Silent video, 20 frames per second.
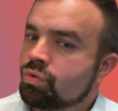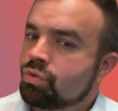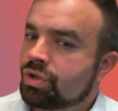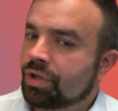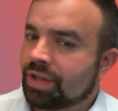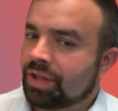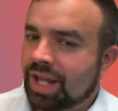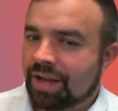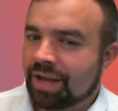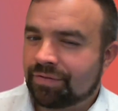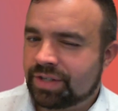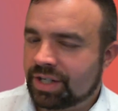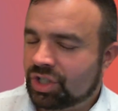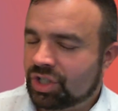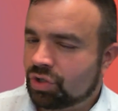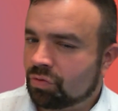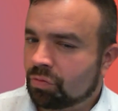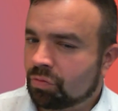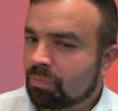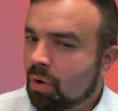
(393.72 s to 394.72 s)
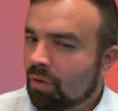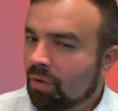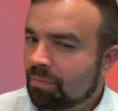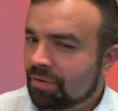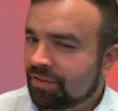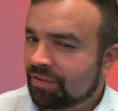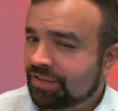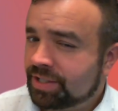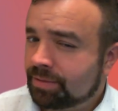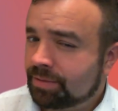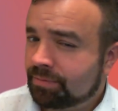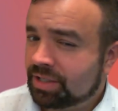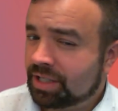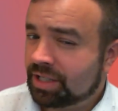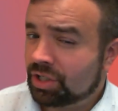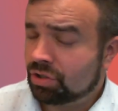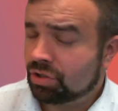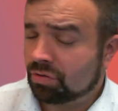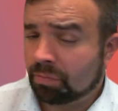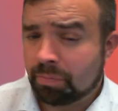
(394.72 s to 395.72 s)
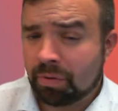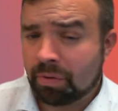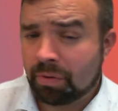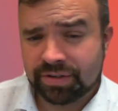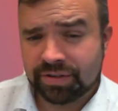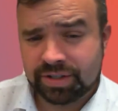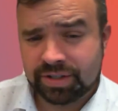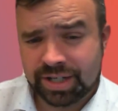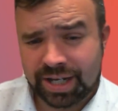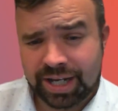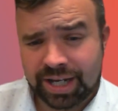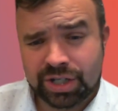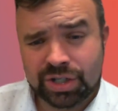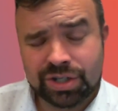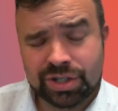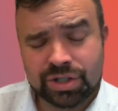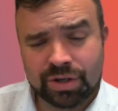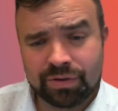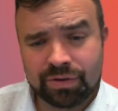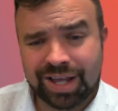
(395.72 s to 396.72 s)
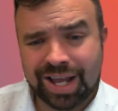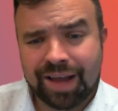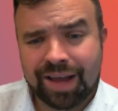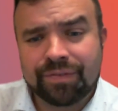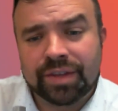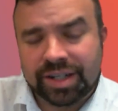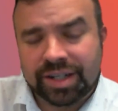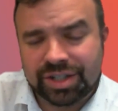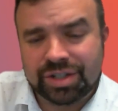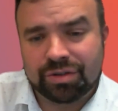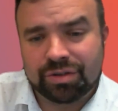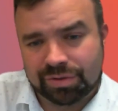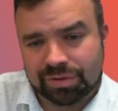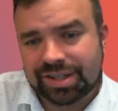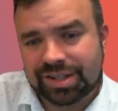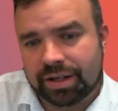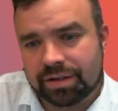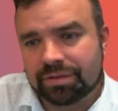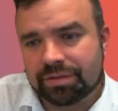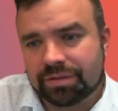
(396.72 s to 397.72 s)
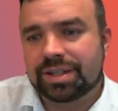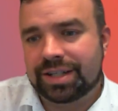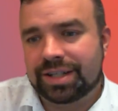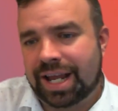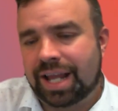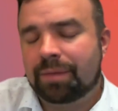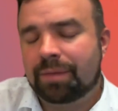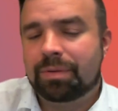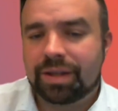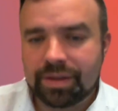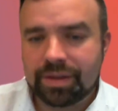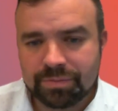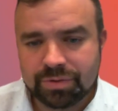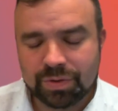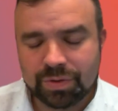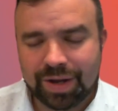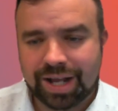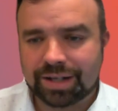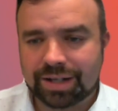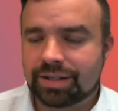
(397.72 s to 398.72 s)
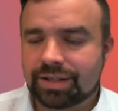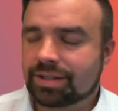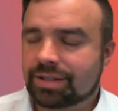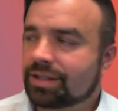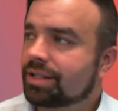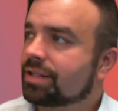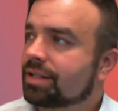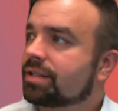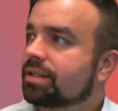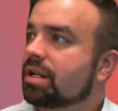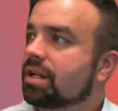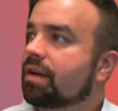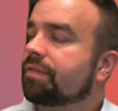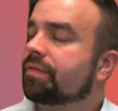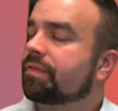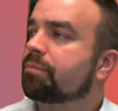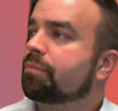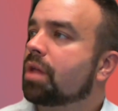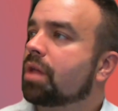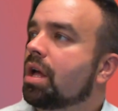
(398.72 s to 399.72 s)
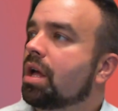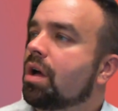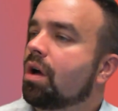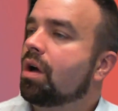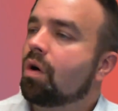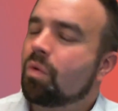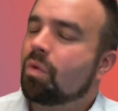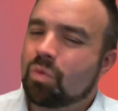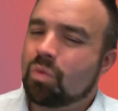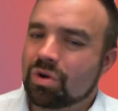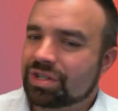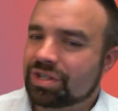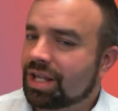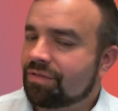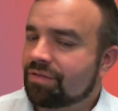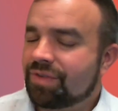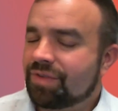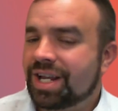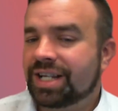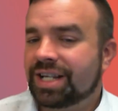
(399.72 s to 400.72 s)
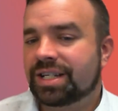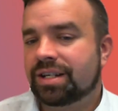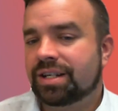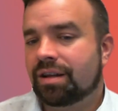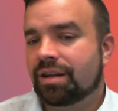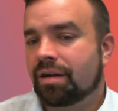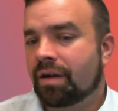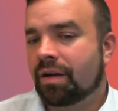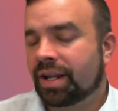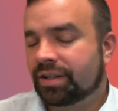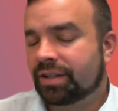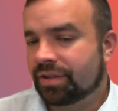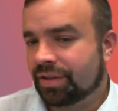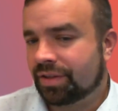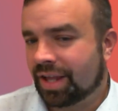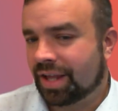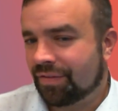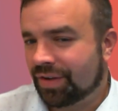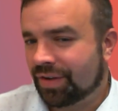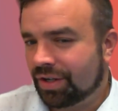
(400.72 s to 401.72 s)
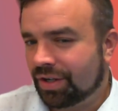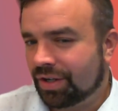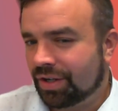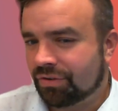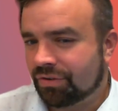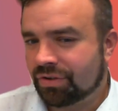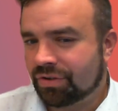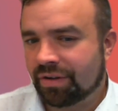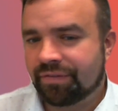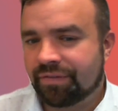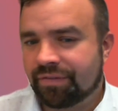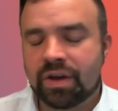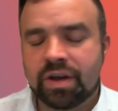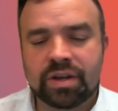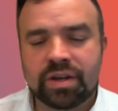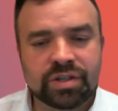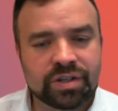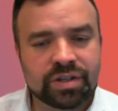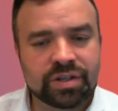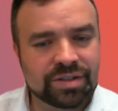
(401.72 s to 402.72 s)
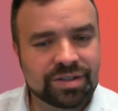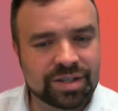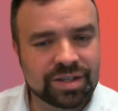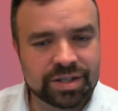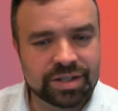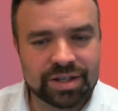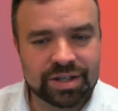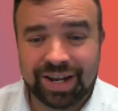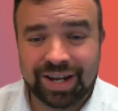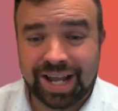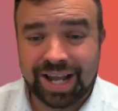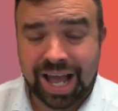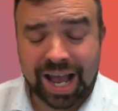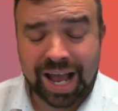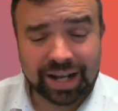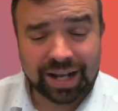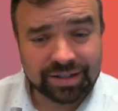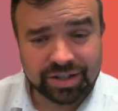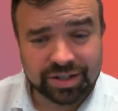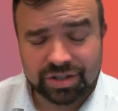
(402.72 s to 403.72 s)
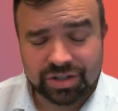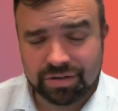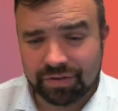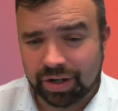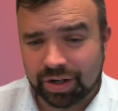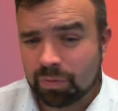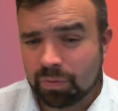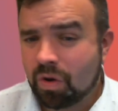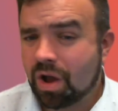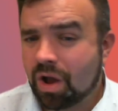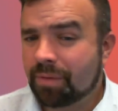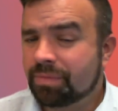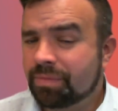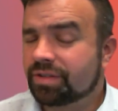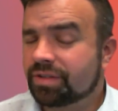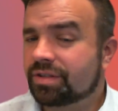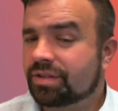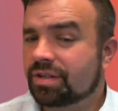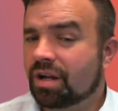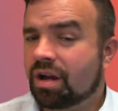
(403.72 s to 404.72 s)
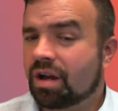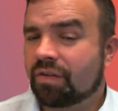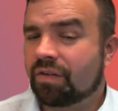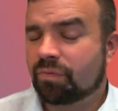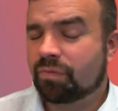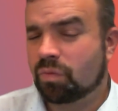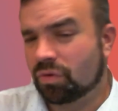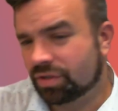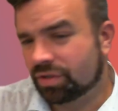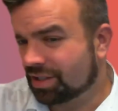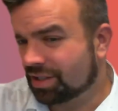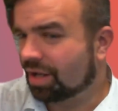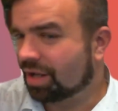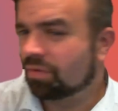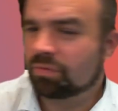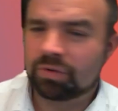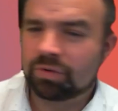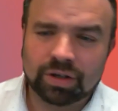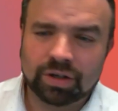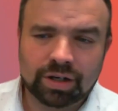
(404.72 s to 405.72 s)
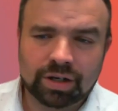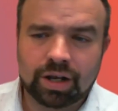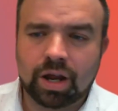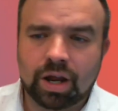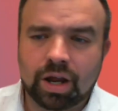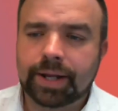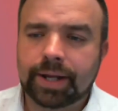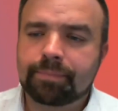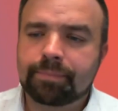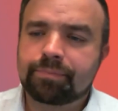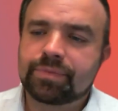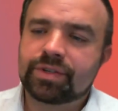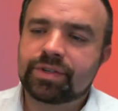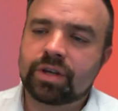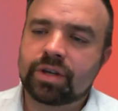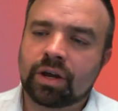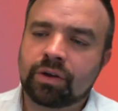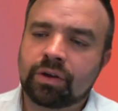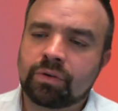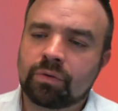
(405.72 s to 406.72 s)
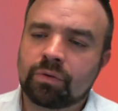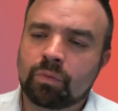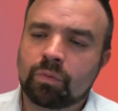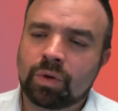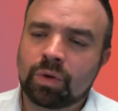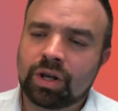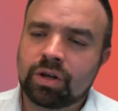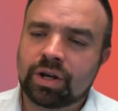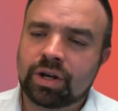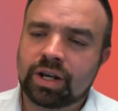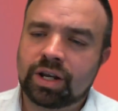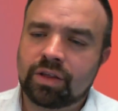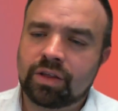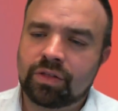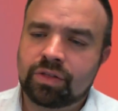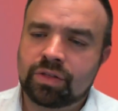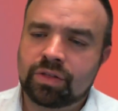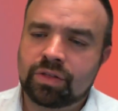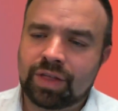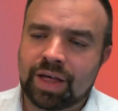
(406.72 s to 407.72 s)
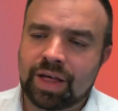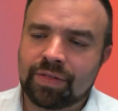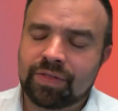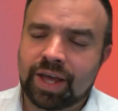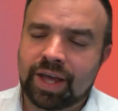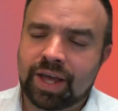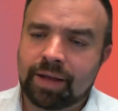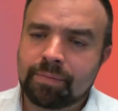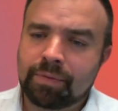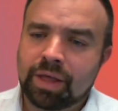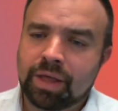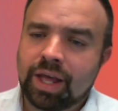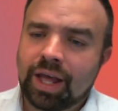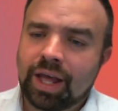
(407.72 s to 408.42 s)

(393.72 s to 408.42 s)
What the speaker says: Do they have digital poverty? Do they have the digital skills enabling them to access this stuff? What's their reading like? Do they have any neurodivergence? Is there any access to requirement stuff? What does that all look like? So we're looking at that there.